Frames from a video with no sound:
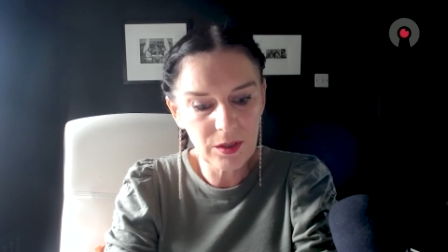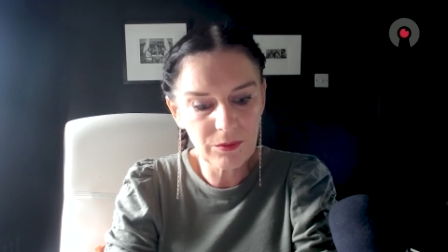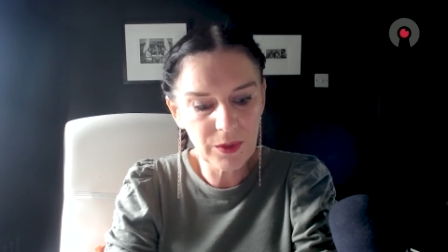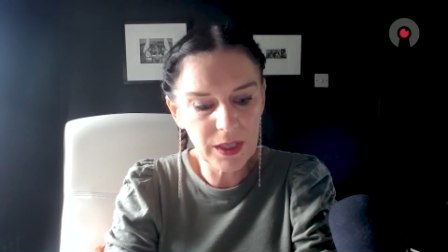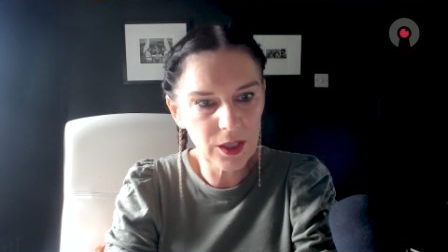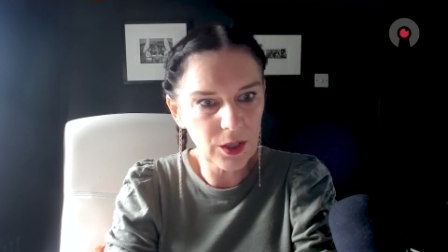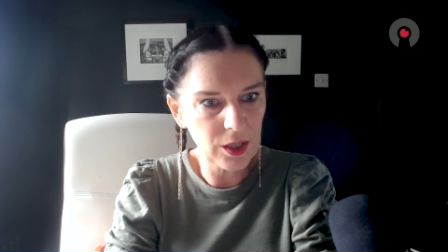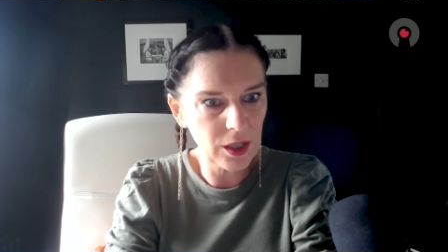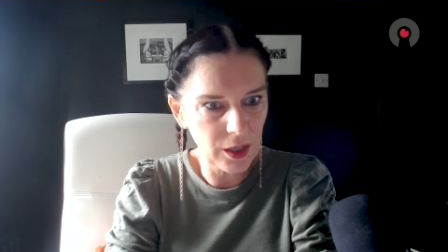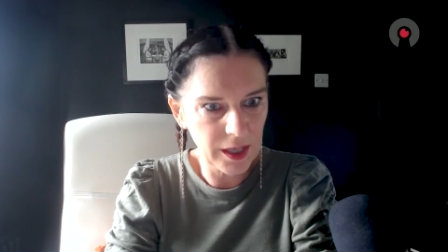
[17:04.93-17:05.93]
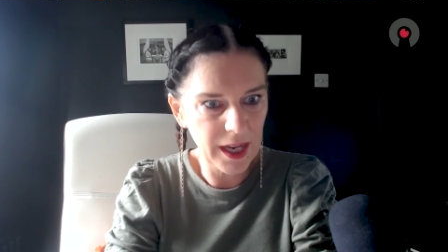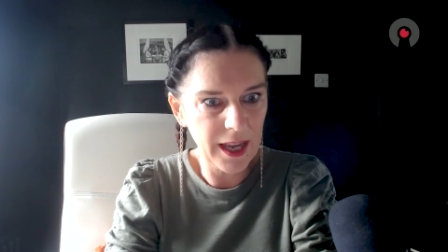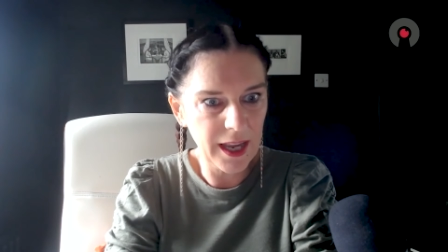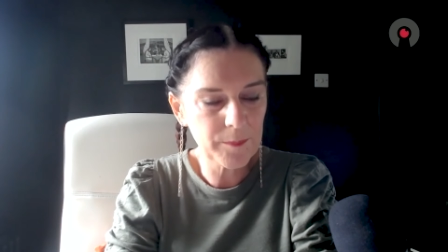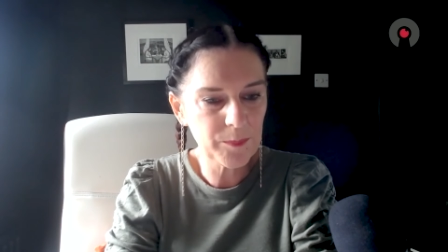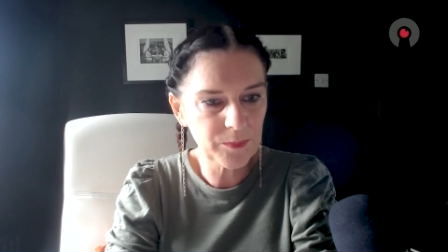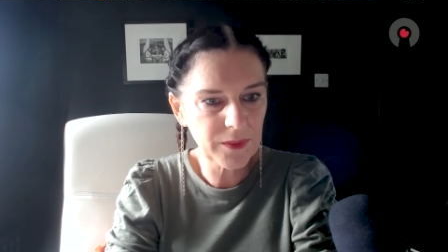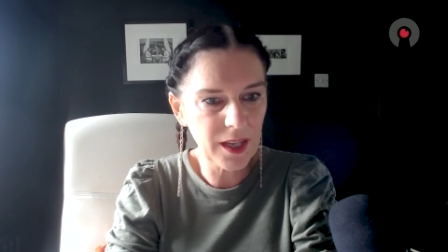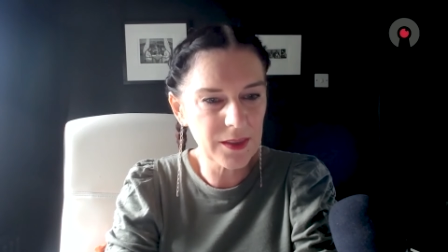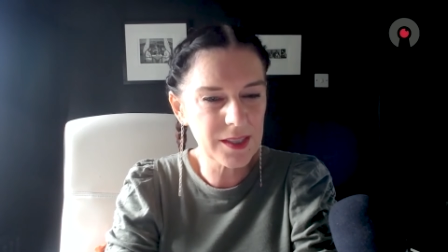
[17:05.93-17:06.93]
you've really got to look at,
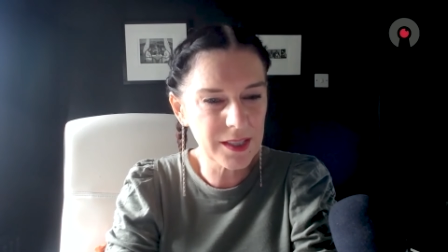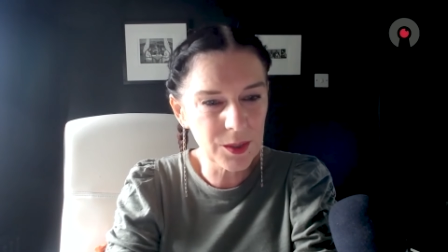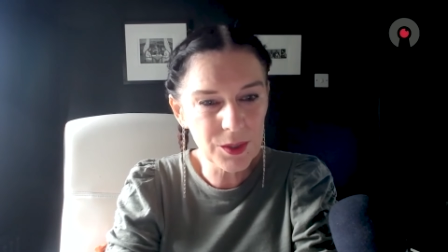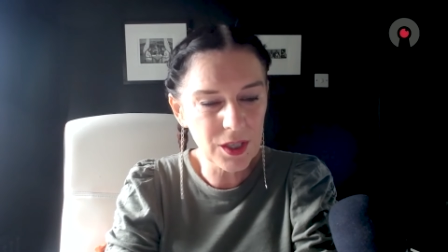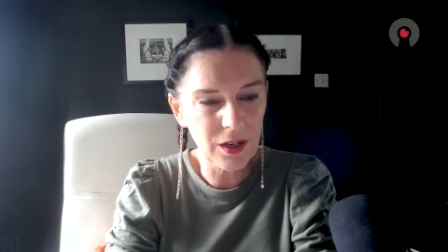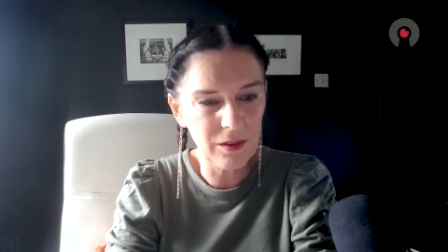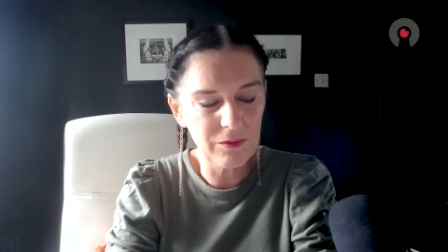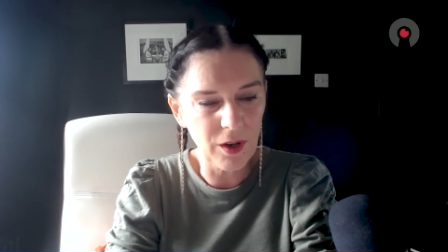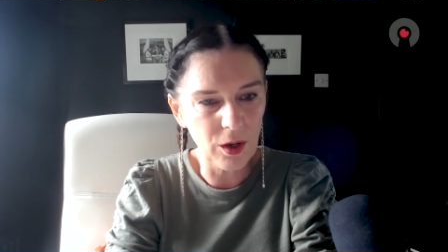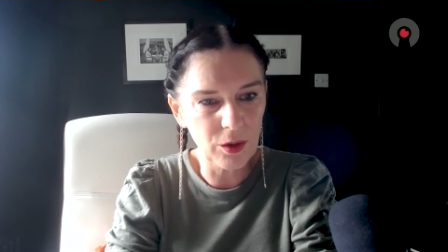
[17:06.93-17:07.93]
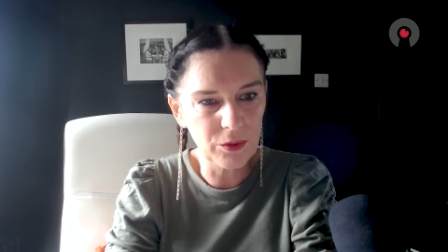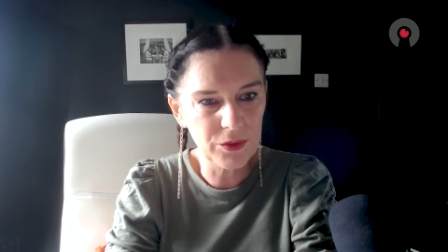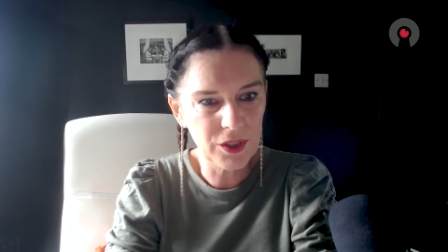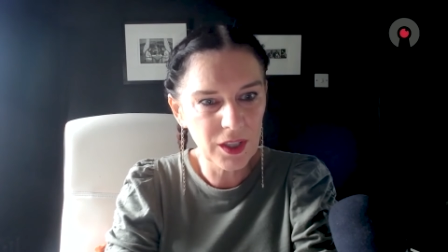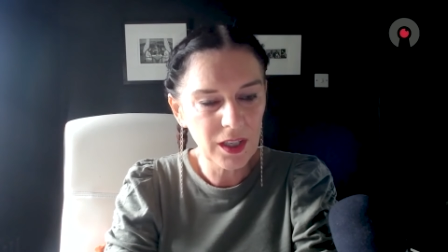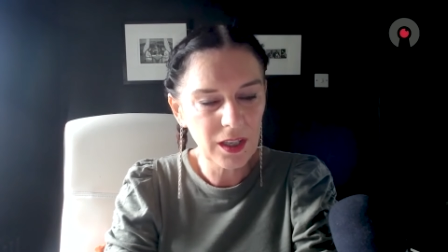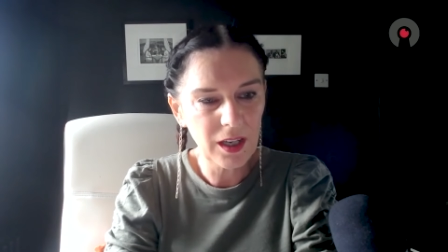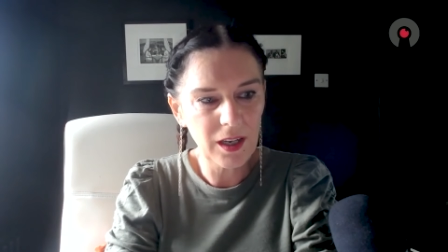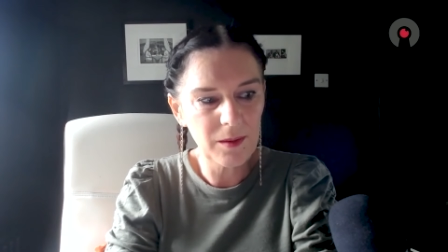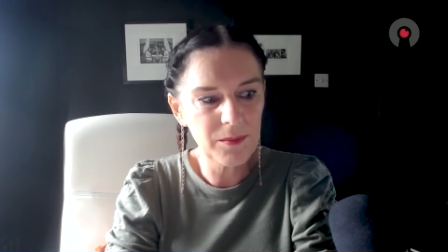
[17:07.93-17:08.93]
at the skills that are involved
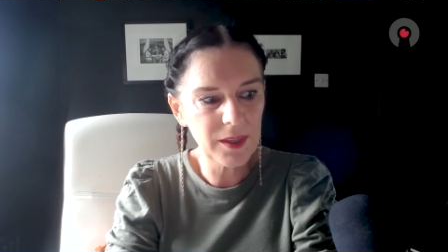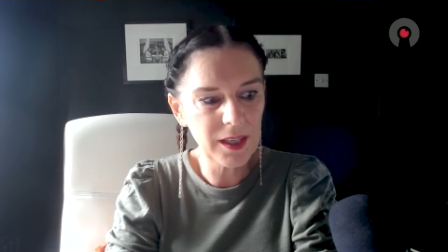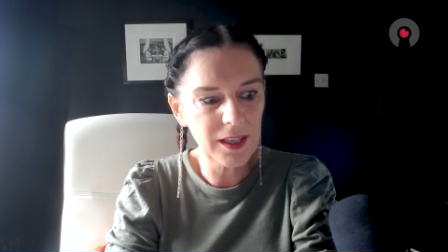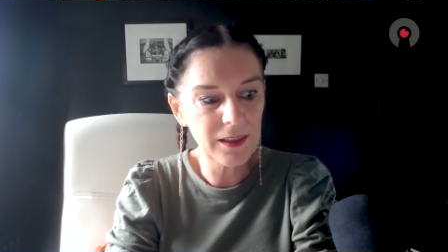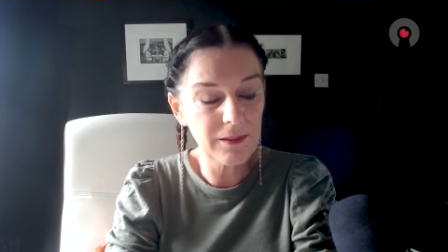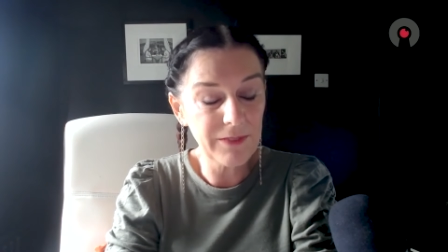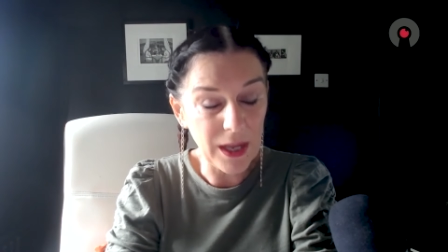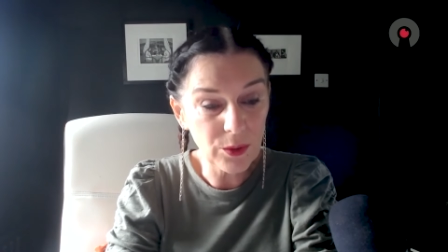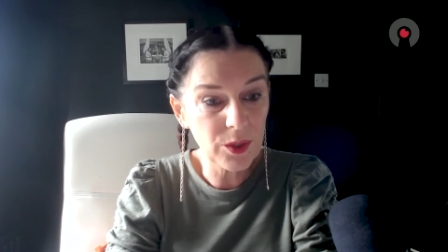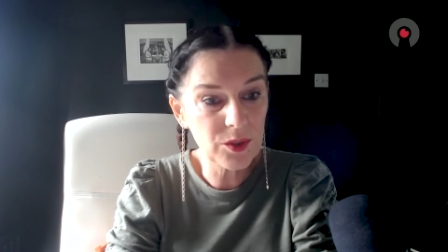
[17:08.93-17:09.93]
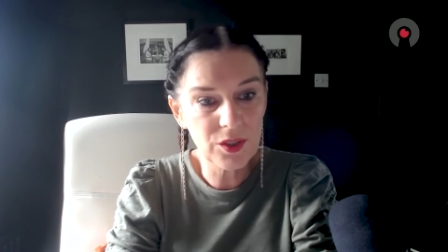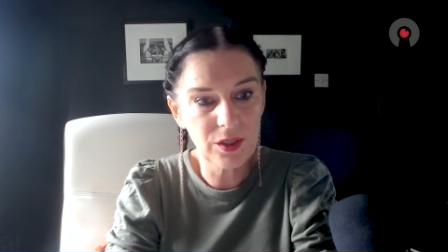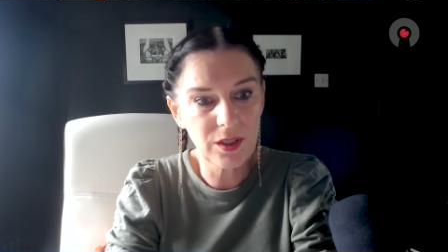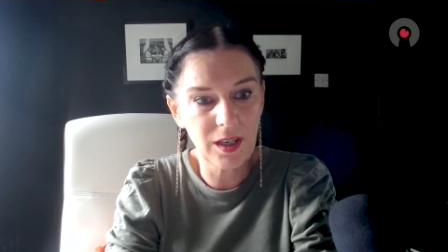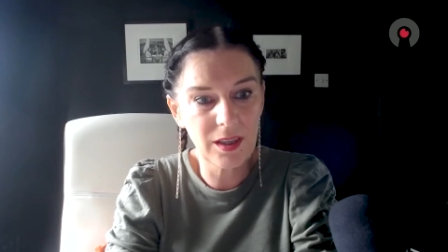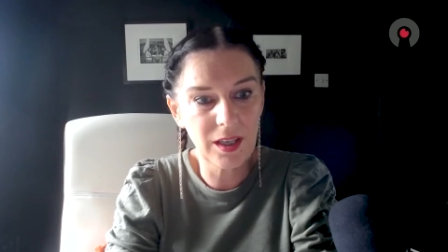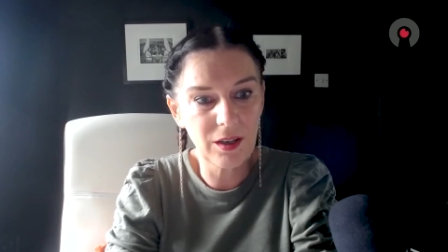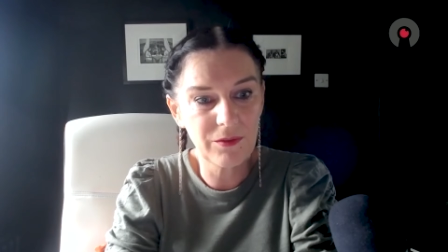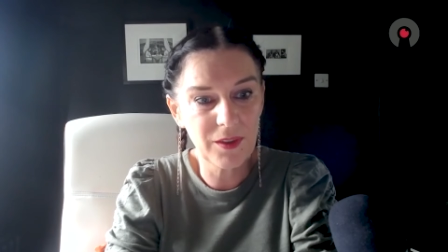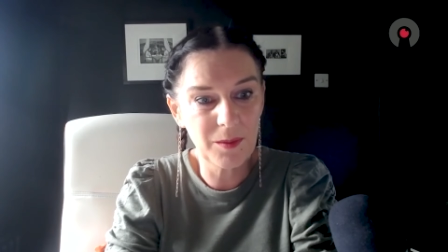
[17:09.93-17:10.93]
and the, the values I
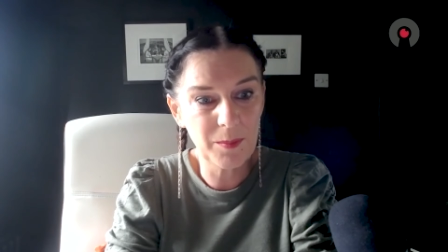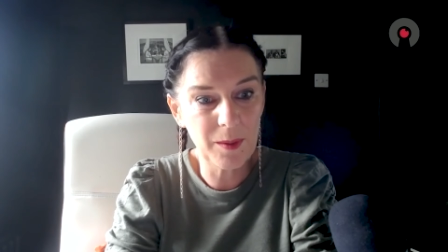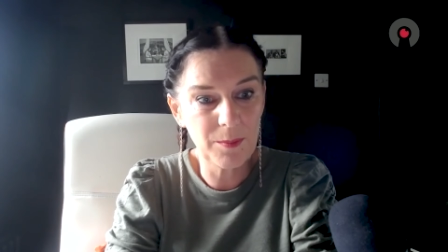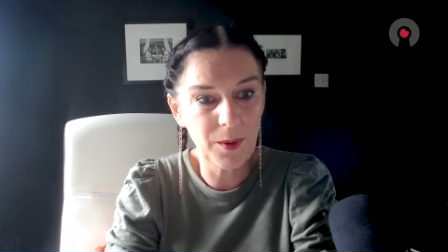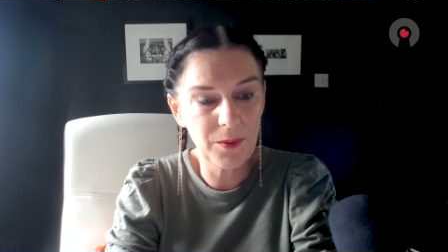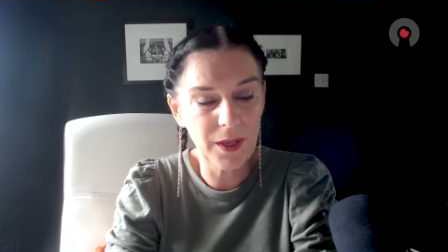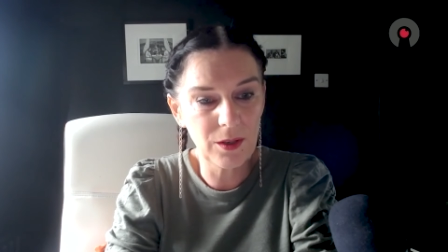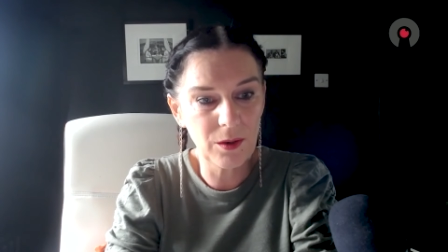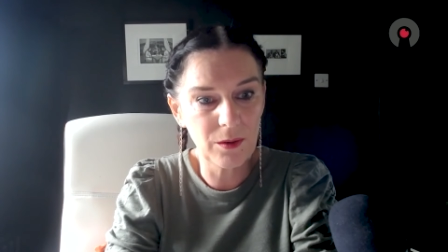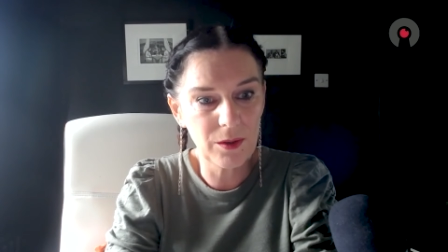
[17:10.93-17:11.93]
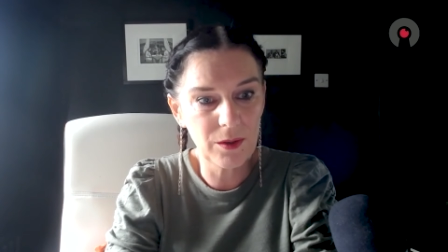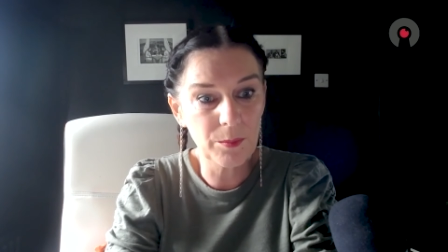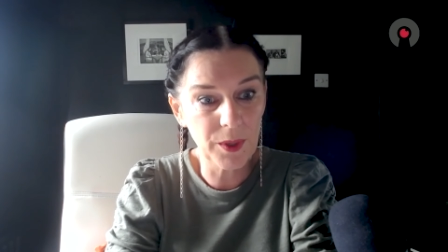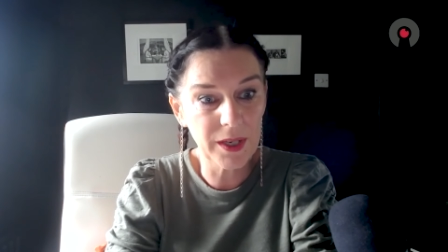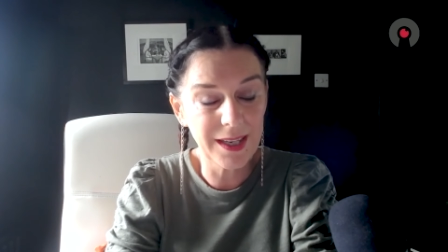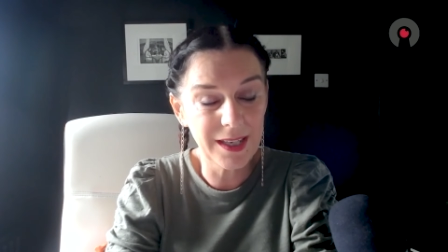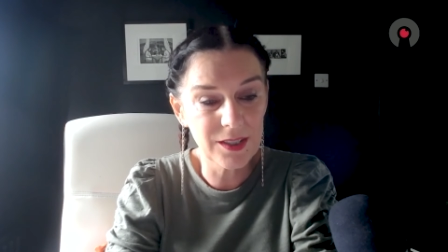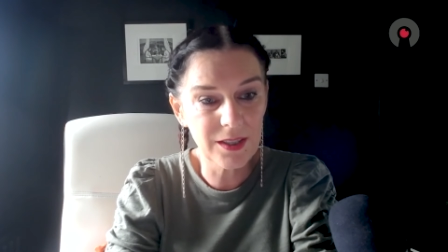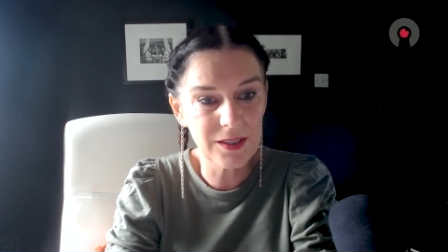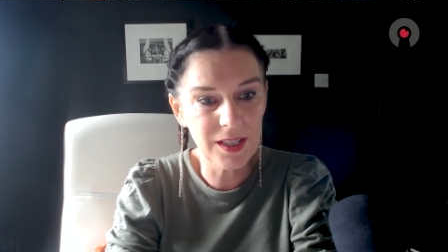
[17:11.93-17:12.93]
think of the people that you're you're bringing
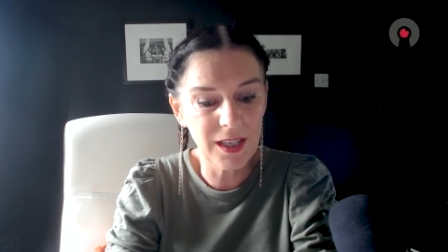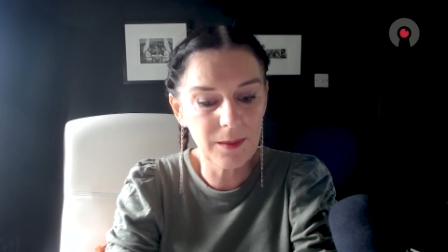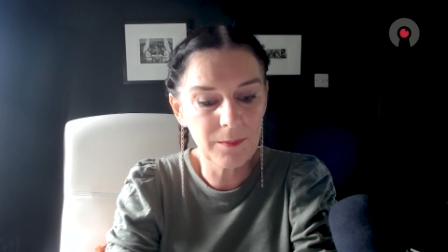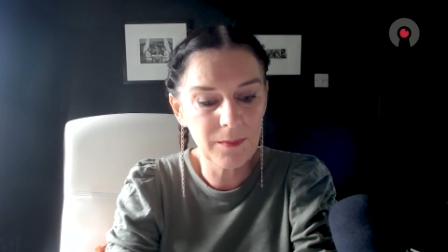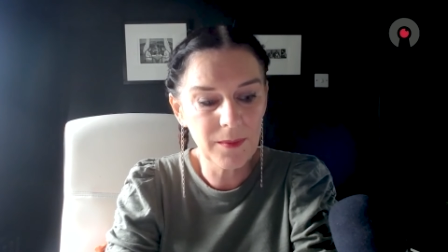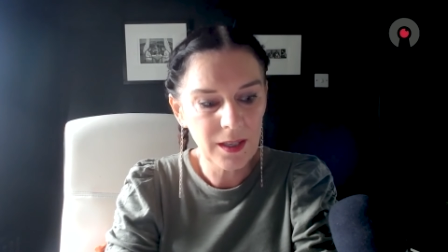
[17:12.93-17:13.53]
into the team,